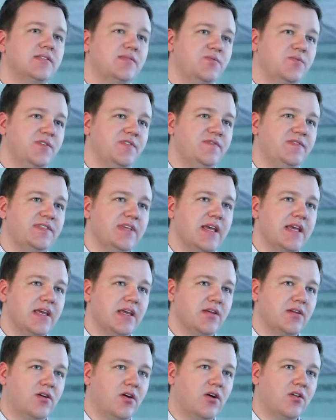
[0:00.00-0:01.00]
We've
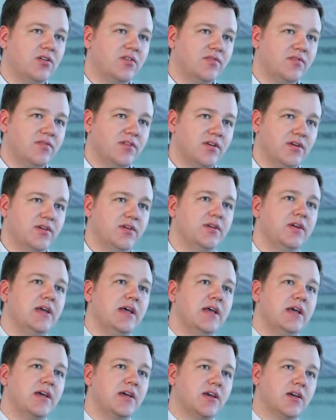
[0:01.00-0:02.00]
taken all of the
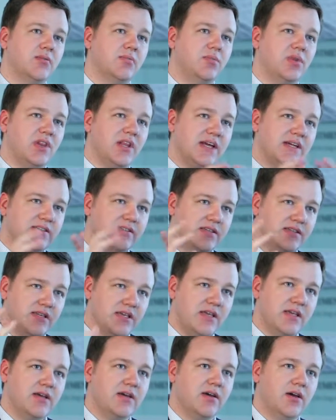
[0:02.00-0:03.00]

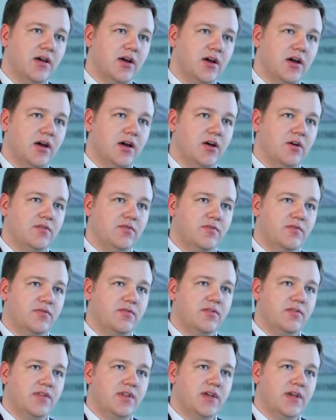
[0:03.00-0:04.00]
complexity of
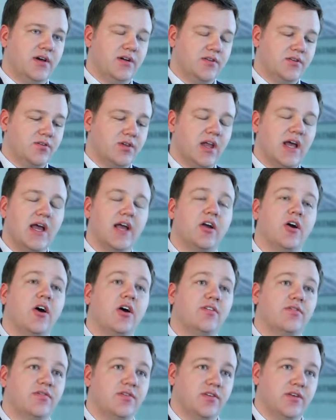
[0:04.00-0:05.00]
the underlying
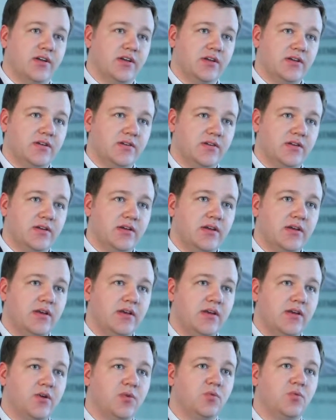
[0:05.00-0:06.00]
offering,
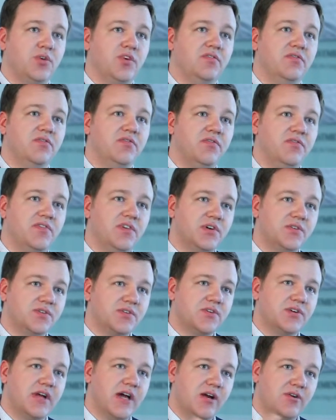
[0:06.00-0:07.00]
we've
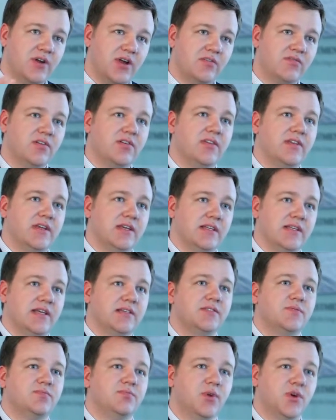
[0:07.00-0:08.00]
filtered out everything
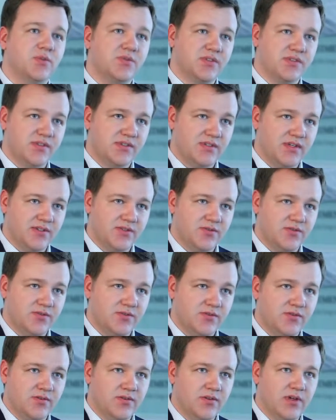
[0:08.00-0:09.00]
that's most
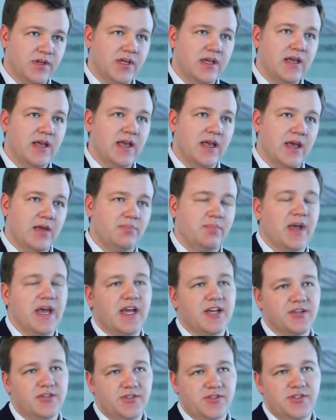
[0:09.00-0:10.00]
essential and
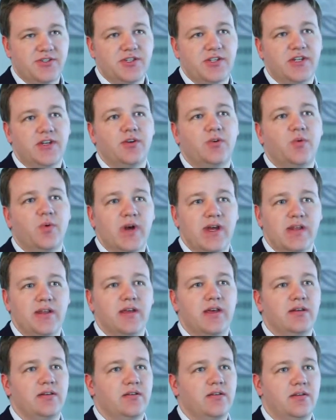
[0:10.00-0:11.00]
packaged it in a way
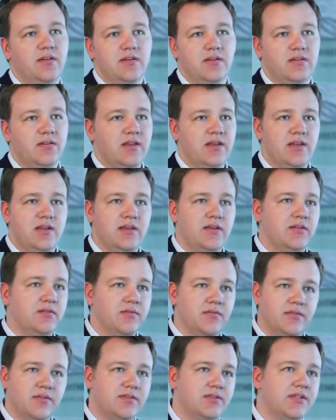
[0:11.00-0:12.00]
that the
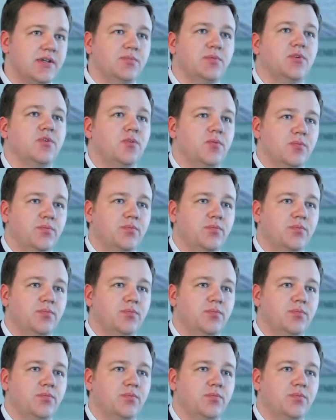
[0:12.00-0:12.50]
typical